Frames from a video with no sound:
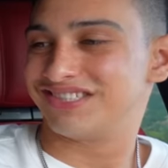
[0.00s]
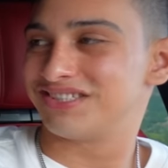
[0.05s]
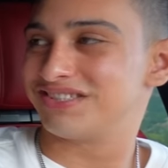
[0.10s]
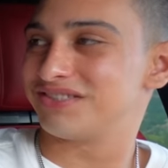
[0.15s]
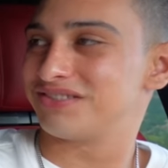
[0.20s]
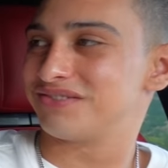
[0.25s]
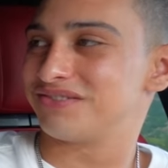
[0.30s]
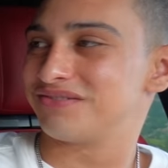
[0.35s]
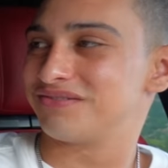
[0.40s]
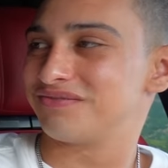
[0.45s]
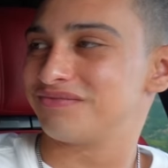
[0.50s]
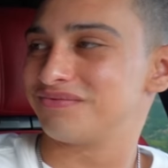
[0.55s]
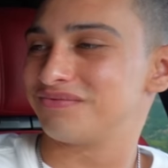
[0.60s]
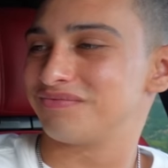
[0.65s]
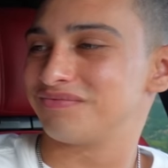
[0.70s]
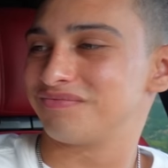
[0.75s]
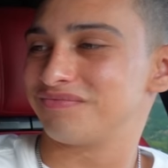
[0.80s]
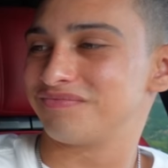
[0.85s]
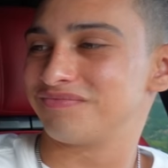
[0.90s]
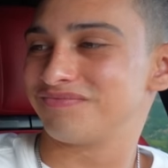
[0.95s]

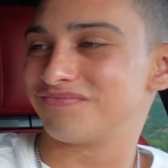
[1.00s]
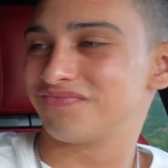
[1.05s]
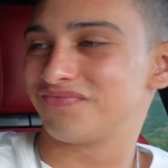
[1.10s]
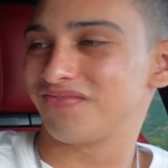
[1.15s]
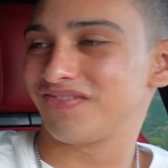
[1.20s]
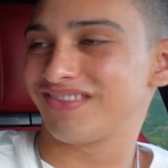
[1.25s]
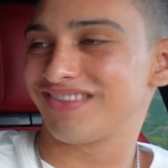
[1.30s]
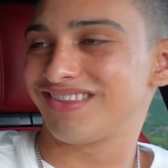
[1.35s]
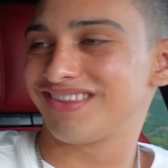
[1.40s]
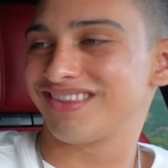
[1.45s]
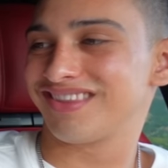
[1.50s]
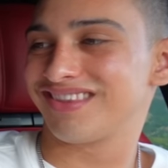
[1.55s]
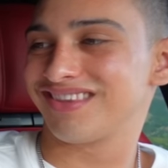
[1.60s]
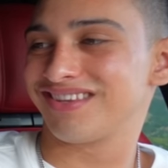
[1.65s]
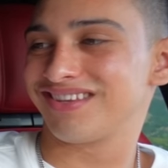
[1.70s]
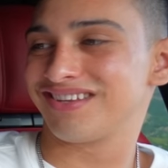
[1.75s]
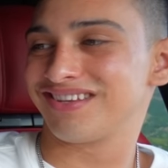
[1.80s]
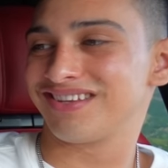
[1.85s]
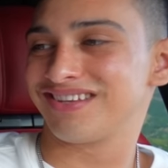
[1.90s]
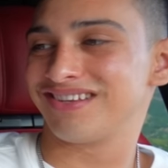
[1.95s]

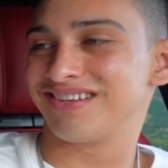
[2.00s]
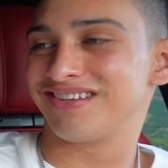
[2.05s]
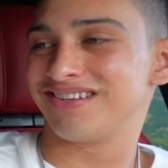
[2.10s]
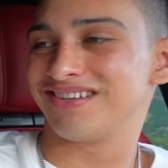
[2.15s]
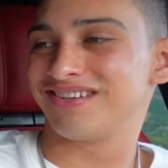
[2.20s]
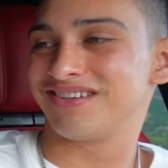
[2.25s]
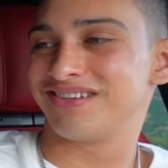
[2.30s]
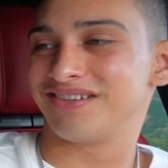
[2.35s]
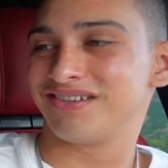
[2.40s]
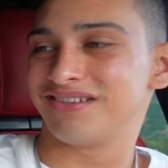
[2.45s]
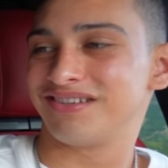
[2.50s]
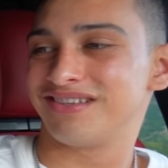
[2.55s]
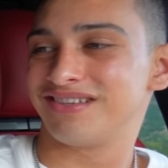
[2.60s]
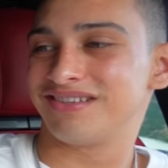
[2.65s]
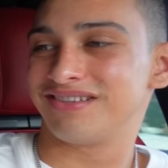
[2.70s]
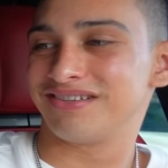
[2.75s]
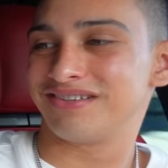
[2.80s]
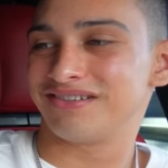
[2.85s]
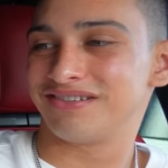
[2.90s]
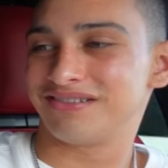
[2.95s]

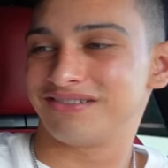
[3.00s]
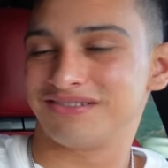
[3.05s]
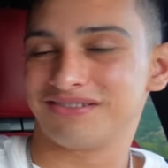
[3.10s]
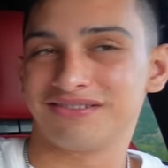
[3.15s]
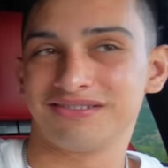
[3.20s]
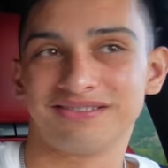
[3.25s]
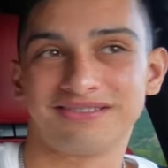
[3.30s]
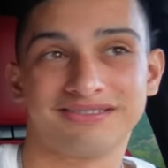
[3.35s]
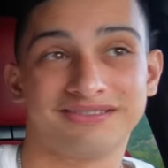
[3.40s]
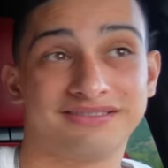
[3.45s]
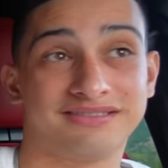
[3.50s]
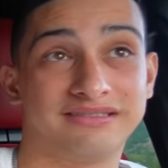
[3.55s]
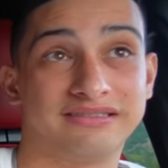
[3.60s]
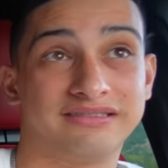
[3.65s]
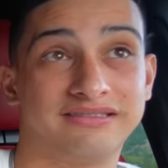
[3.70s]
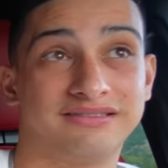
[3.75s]
No words are spoken by the person on screen.